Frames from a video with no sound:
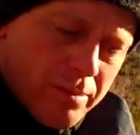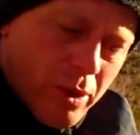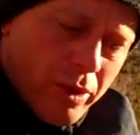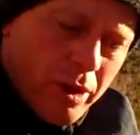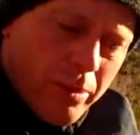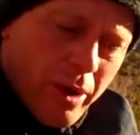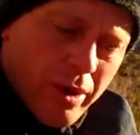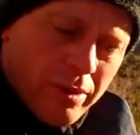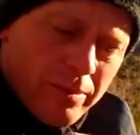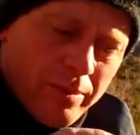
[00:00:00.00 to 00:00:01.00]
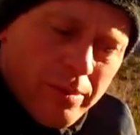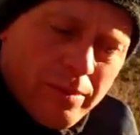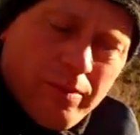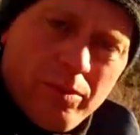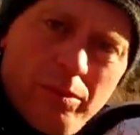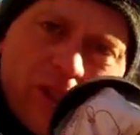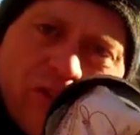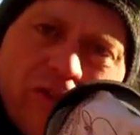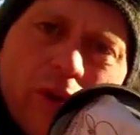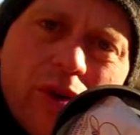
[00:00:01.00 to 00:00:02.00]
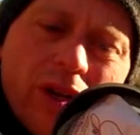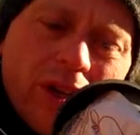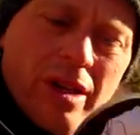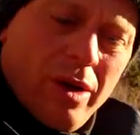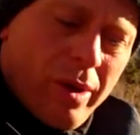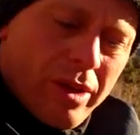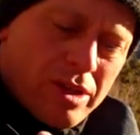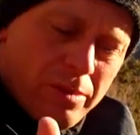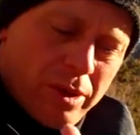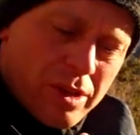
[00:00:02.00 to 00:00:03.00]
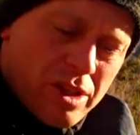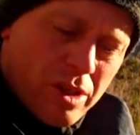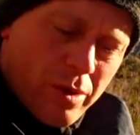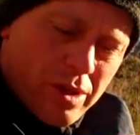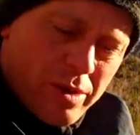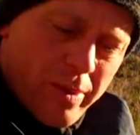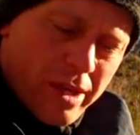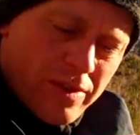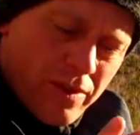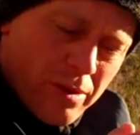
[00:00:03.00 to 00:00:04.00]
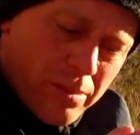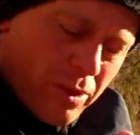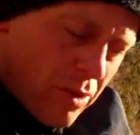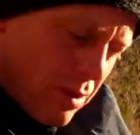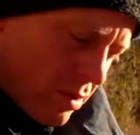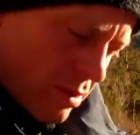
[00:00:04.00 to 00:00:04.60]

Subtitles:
pulled it apart and put some food in it. That way there's some good storage space for the bowl.